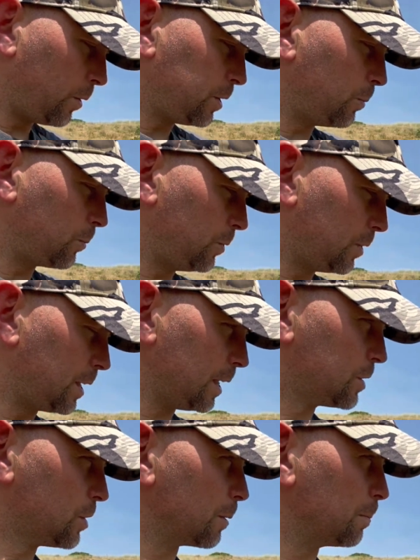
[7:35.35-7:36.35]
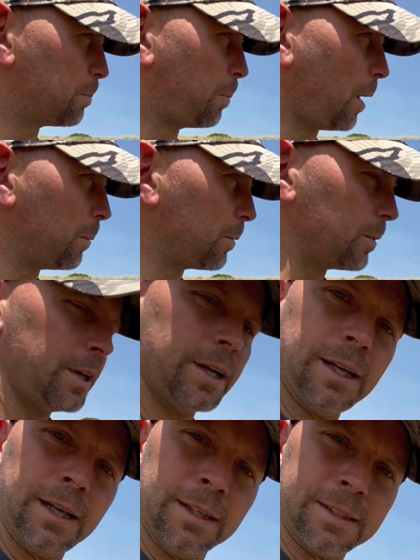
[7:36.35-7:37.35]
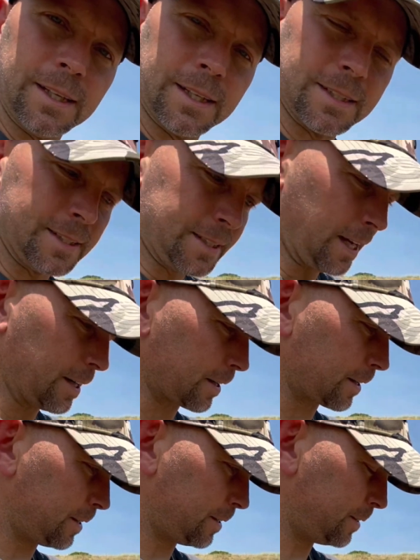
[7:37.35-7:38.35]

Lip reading: and you get your bubble into the center